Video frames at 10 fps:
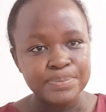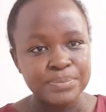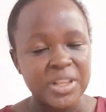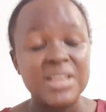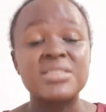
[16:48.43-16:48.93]

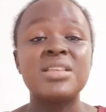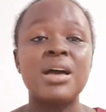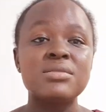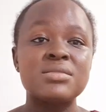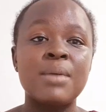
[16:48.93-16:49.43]
Is
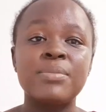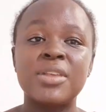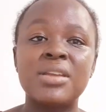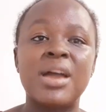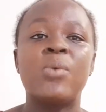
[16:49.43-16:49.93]
that
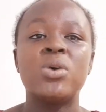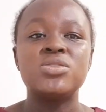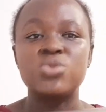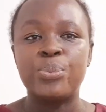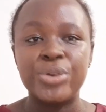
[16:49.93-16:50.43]
something I want
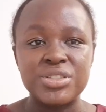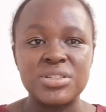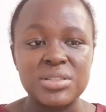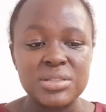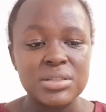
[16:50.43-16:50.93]
to
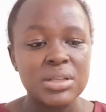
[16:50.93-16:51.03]
purchase?